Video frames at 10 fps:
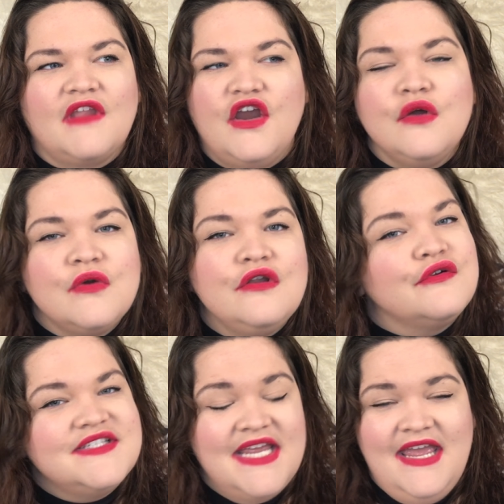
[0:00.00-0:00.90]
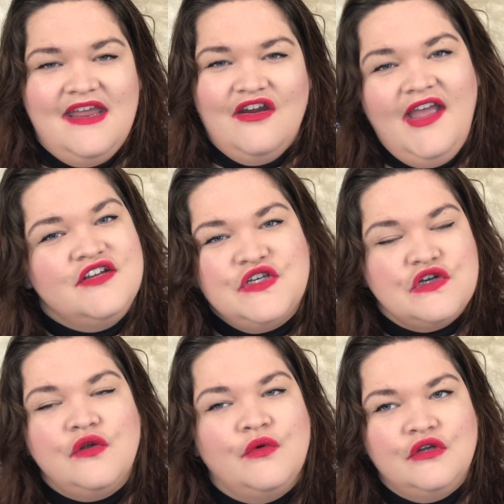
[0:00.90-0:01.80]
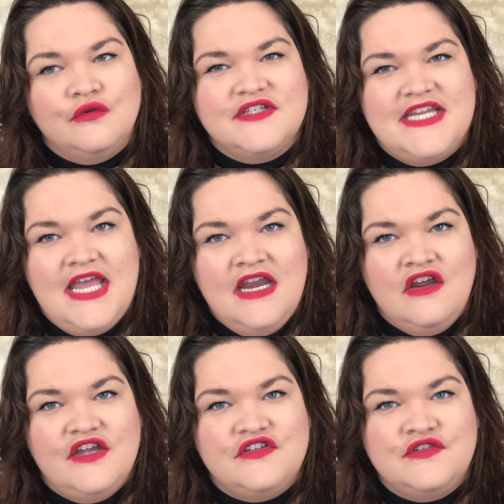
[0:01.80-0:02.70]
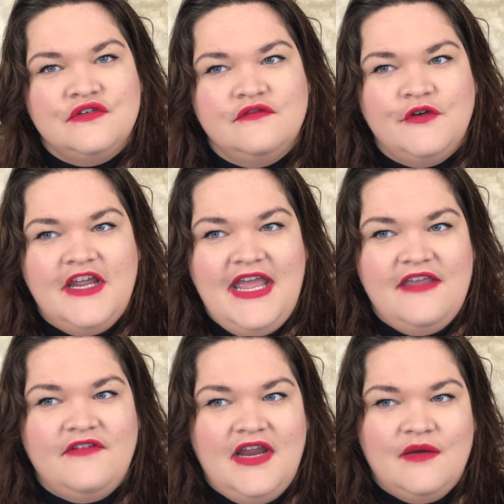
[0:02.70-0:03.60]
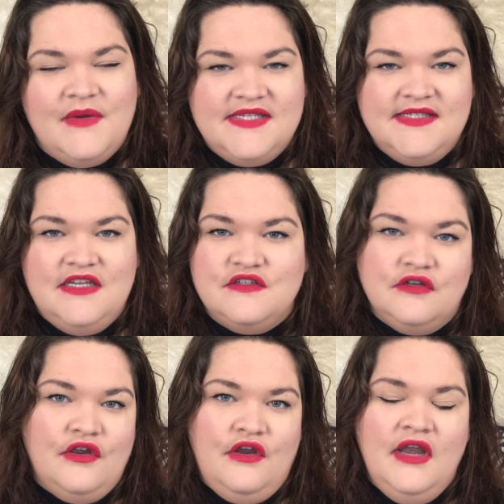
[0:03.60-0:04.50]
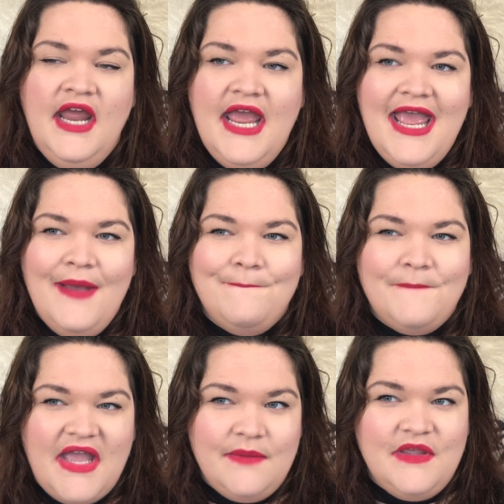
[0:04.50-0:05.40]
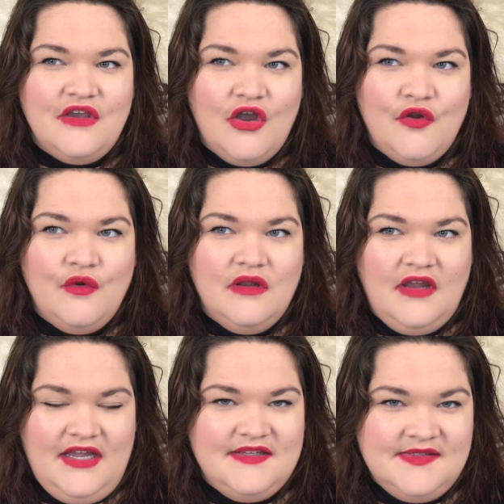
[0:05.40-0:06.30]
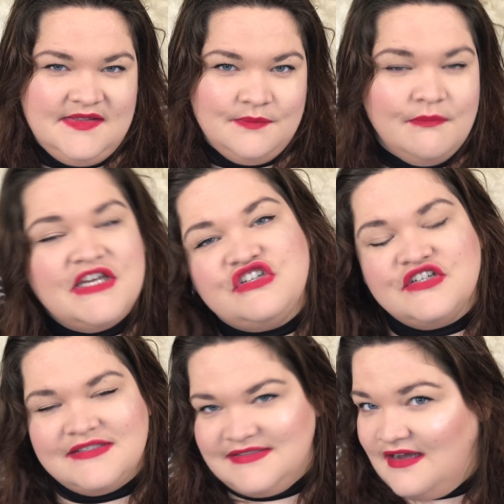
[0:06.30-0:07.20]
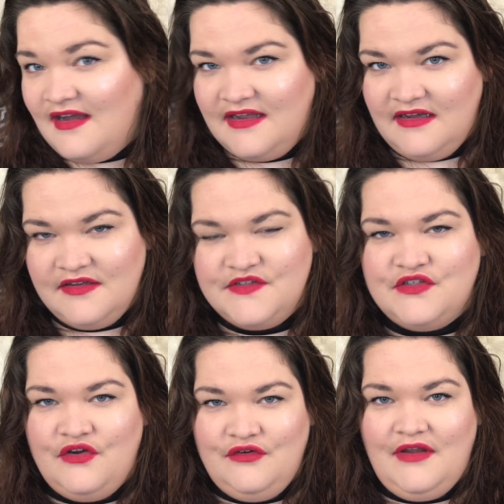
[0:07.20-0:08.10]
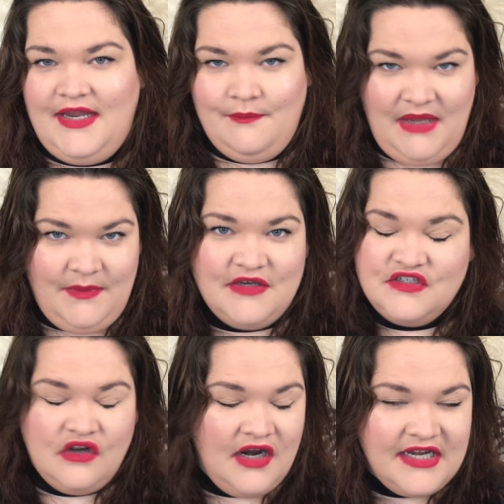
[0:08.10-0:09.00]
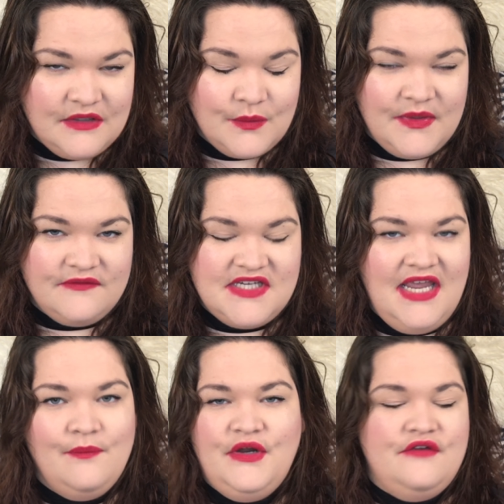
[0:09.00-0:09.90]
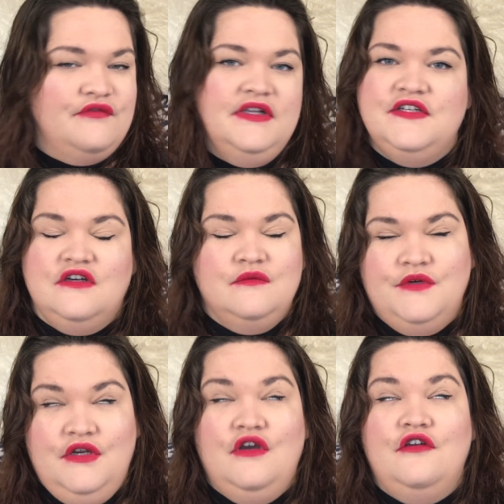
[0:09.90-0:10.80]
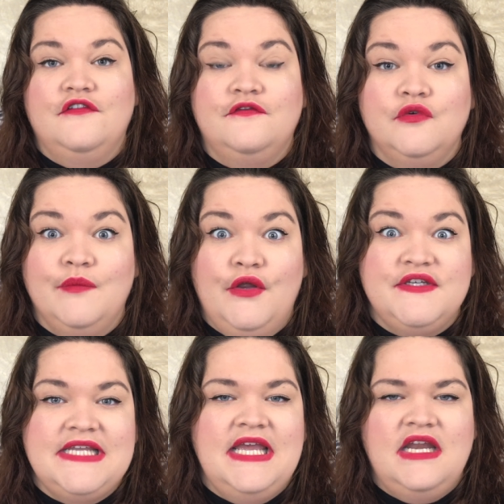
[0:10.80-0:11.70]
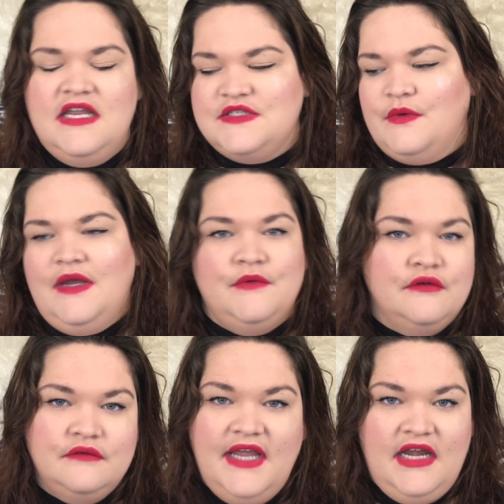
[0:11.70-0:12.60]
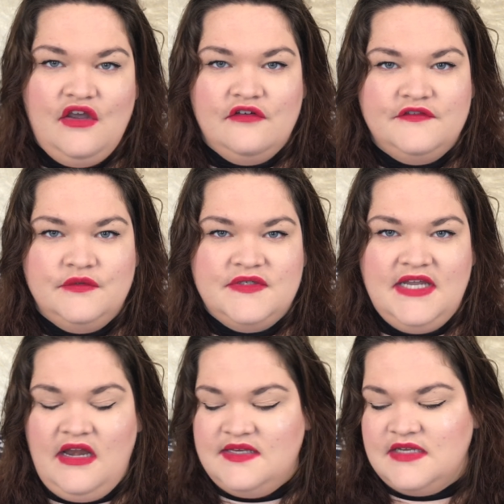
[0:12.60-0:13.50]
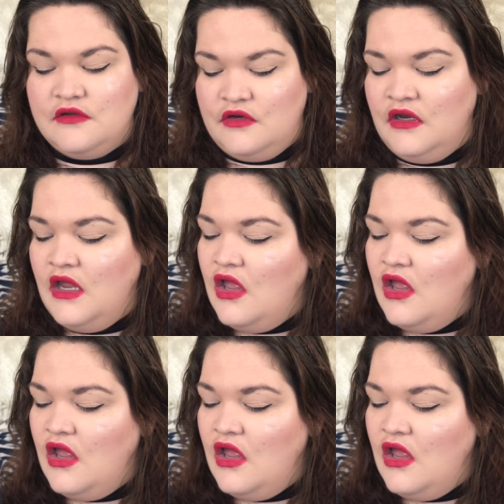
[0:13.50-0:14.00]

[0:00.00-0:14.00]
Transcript: I don't want to look tan. I actually don't want to look tan. I just sort of want to even out my skin tone, maybe go like a smidgen darker, so like maybe a tiny little bit of tan, but I really don't want to go full-blown tan, hence why I'm not heading off to a tanning salon.